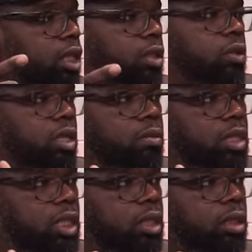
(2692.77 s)
NICU comes
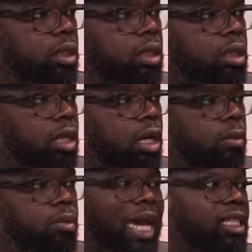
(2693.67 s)
in.
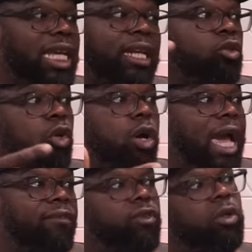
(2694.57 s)
Um not, too long
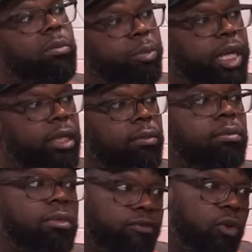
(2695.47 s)
after, but
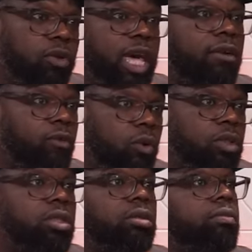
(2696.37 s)
mm-hmm. before that, of
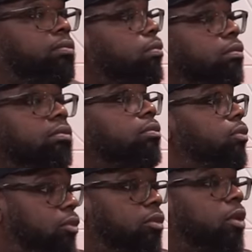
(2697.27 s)
course, mm-hmm.
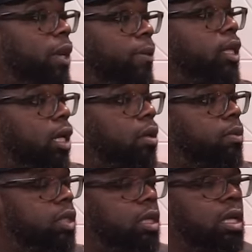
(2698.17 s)
the baby comes.